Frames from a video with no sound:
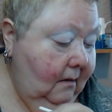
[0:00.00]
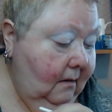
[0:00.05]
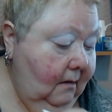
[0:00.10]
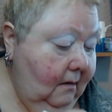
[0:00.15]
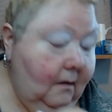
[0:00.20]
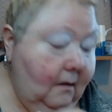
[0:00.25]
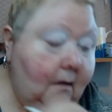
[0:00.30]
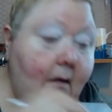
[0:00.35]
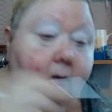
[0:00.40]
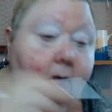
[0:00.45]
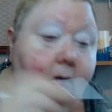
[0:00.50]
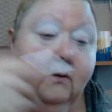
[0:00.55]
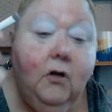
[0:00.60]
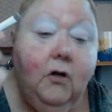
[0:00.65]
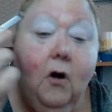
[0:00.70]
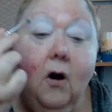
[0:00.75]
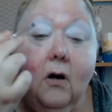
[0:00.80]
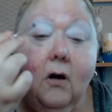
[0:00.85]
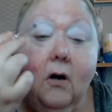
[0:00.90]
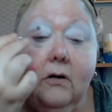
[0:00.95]
you know
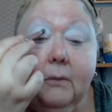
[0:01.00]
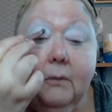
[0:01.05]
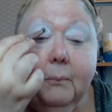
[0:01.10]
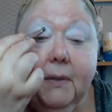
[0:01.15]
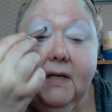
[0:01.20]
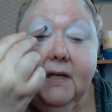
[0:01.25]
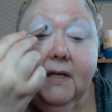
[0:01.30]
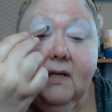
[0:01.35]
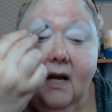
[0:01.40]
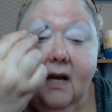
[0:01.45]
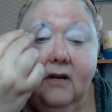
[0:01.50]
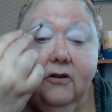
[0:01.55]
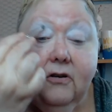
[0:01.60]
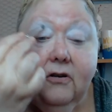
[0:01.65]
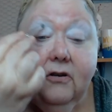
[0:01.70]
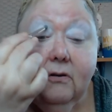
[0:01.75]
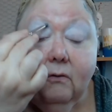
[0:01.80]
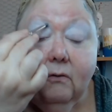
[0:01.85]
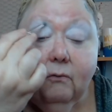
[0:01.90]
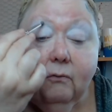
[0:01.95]
talk to
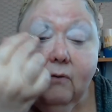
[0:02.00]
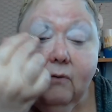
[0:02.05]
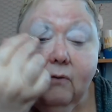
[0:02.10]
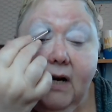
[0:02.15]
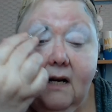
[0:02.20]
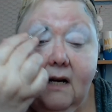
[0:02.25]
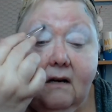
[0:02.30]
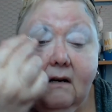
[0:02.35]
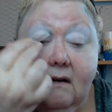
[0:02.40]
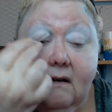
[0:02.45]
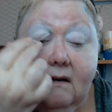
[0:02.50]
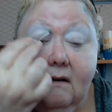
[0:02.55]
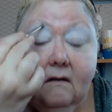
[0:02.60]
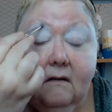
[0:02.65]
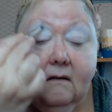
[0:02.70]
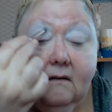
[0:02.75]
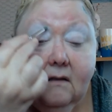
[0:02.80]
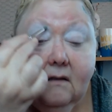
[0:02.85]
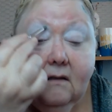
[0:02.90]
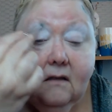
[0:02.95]
potential
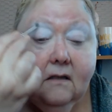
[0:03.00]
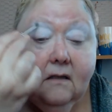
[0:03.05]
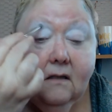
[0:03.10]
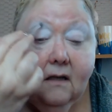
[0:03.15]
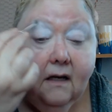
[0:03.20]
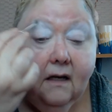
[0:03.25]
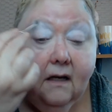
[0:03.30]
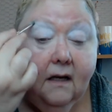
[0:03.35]
readers